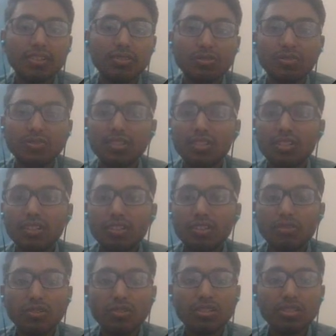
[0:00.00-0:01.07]
So
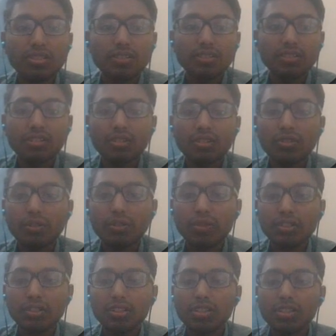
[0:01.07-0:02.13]
you can see
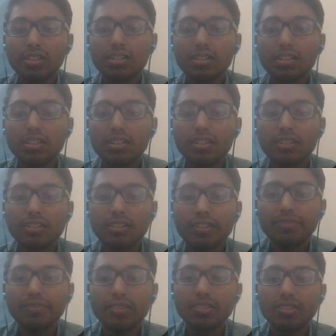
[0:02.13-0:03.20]
among the 339
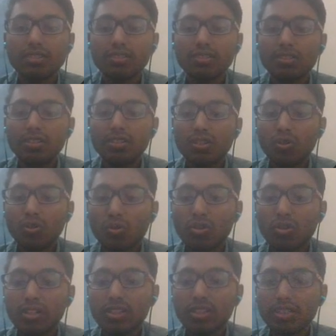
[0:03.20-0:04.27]
features,
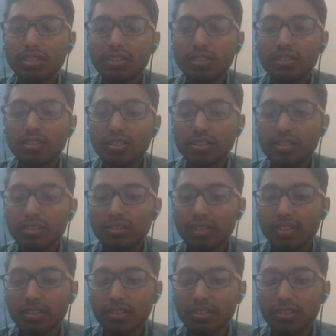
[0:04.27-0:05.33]
only
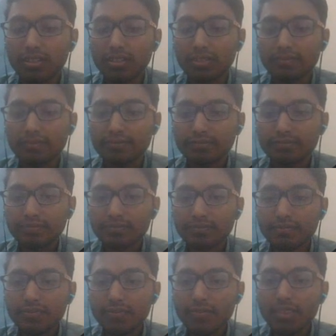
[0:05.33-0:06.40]
339
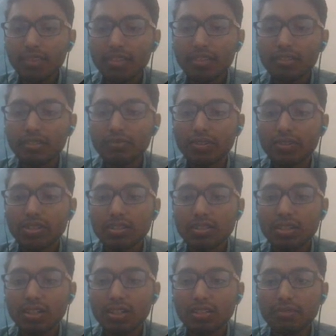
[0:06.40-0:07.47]
features
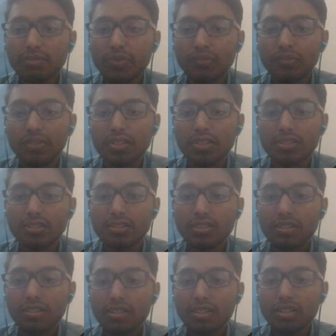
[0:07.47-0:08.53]
are the B features.
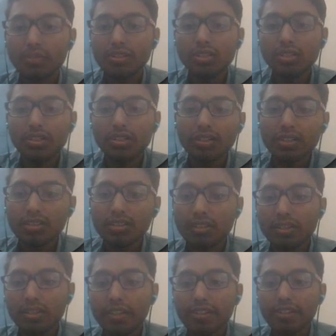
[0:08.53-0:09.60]
Among the
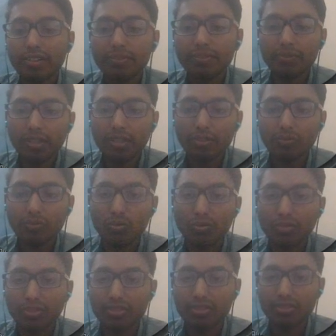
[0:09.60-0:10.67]
394
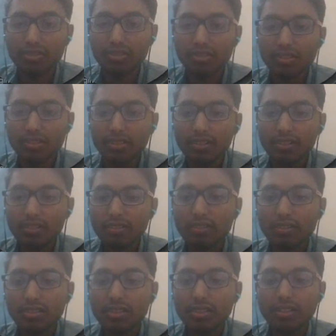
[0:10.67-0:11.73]
features, sorry,
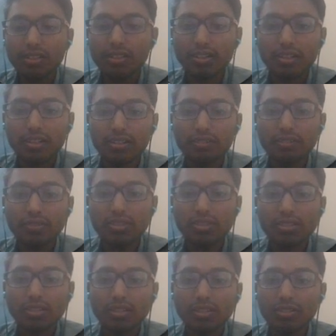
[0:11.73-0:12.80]
339
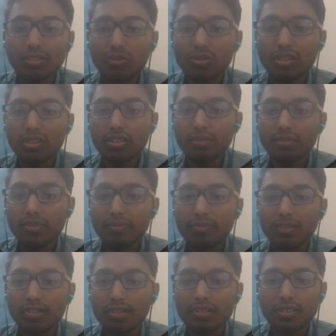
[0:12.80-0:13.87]
features are only the V
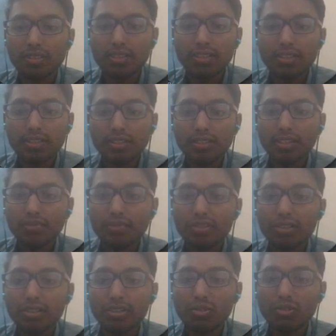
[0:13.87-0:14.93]
features. Then
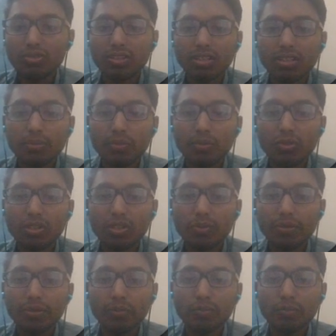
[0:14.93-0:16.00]
after reducing the memory of
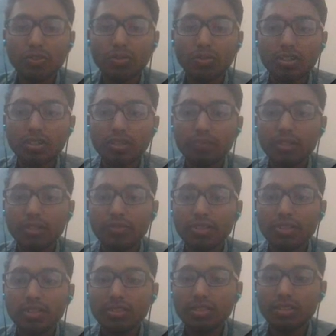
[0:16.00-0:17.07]
the only the V
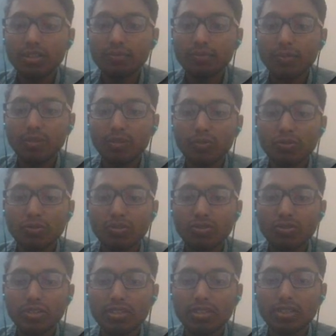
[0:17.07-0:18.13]
features, then we have to, you
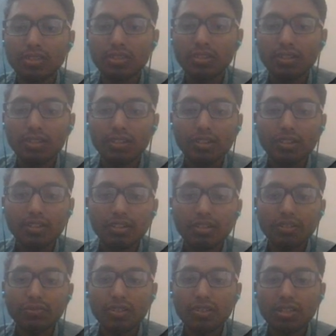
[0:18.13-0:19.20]
can see,
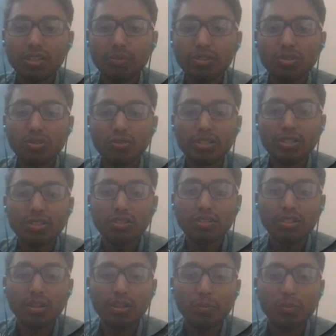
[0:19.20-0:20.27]
we have reduced it
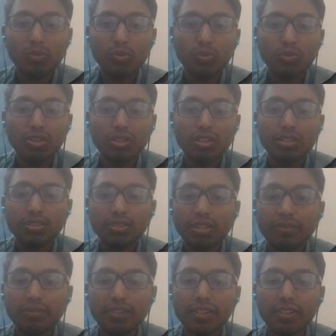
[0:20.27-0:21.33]
up to the
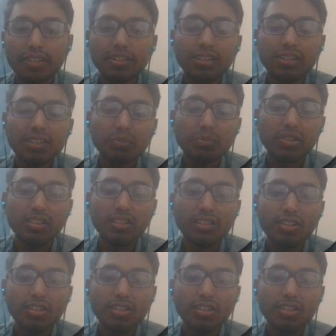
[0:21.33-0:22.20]
700 MB.